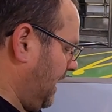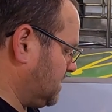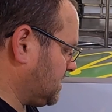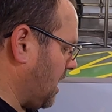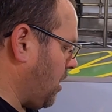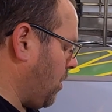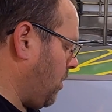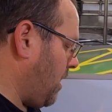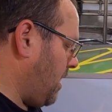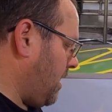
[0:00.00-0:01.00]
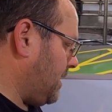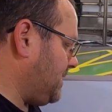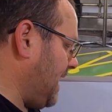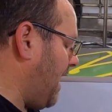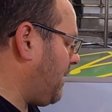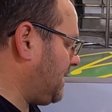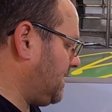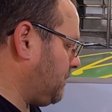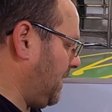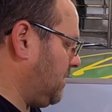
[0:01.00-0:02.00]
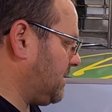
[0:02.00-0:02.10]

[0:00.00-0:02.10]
And so now I need to be